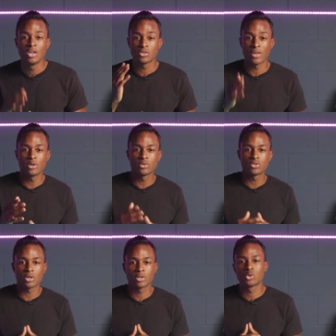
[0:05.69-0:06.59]
so that you can
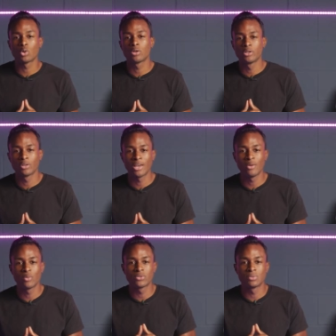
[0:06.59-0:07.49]
start controlling your
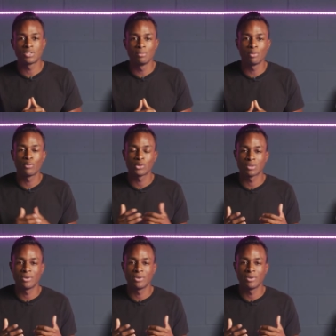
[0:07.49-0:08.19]
light with some simple voice